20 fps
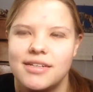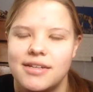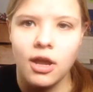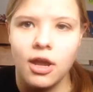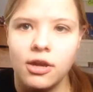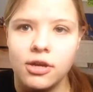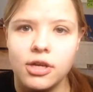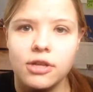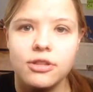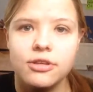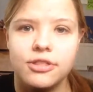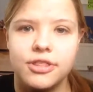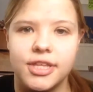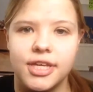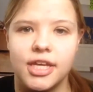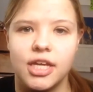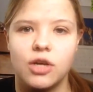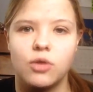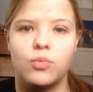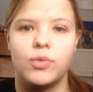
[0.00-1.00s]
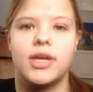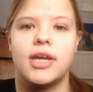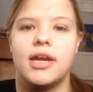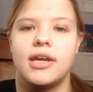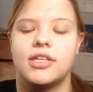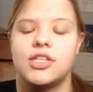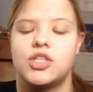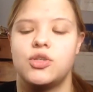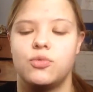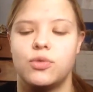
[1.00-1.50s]
Another thing, we got
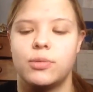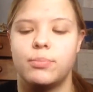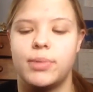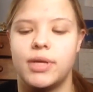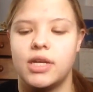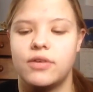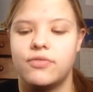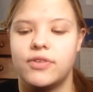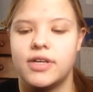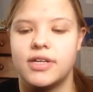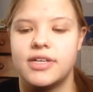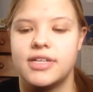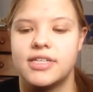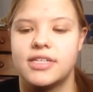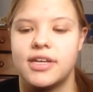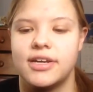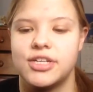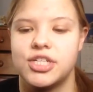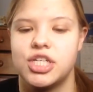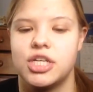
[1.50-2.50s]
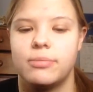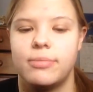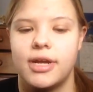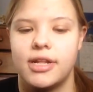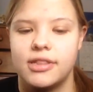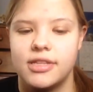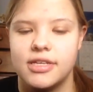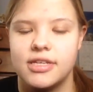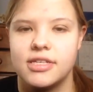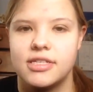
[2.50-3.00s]
into a bit of a discussion
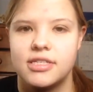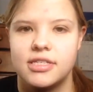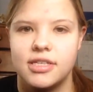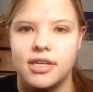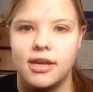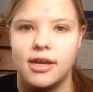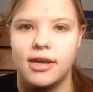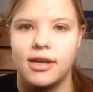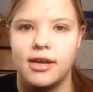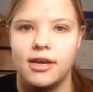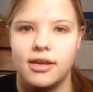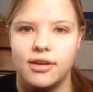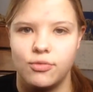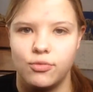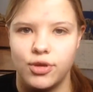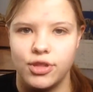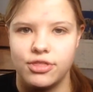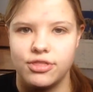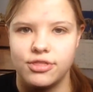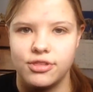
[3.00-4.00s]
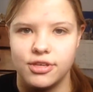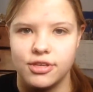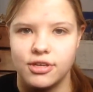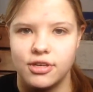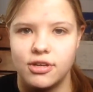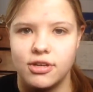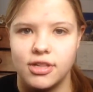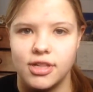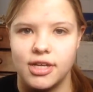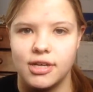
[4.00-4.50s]
about this with the
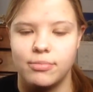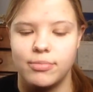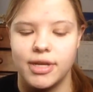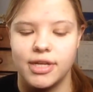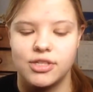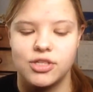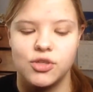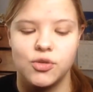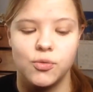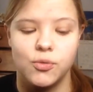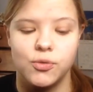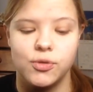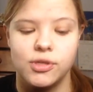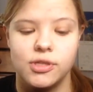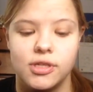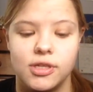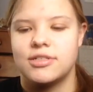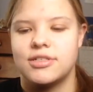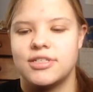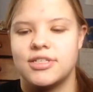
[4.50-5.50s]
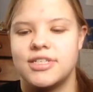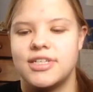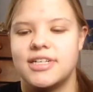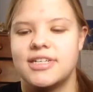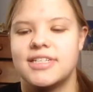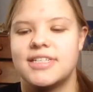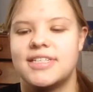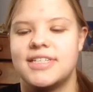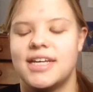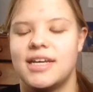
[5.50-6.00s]
club at school.
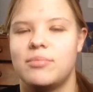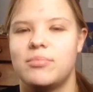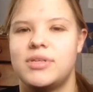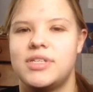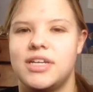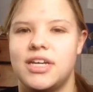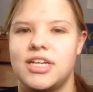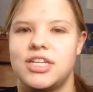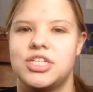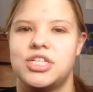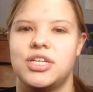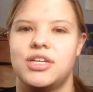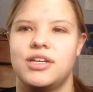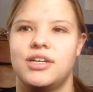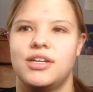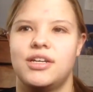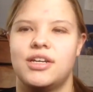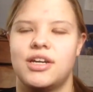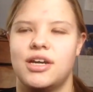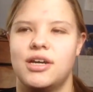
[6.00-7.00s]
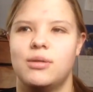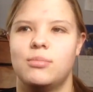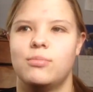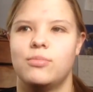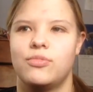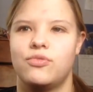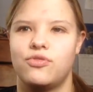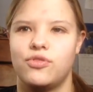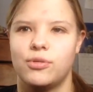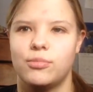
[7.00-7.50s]
Does temptation
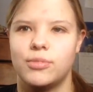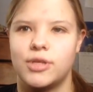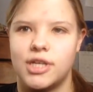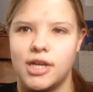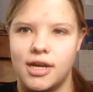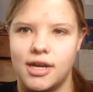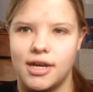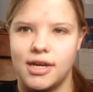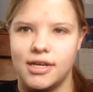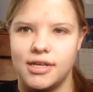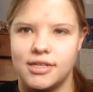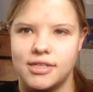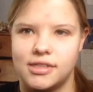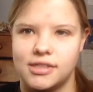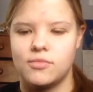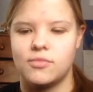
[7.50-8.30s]
come from God?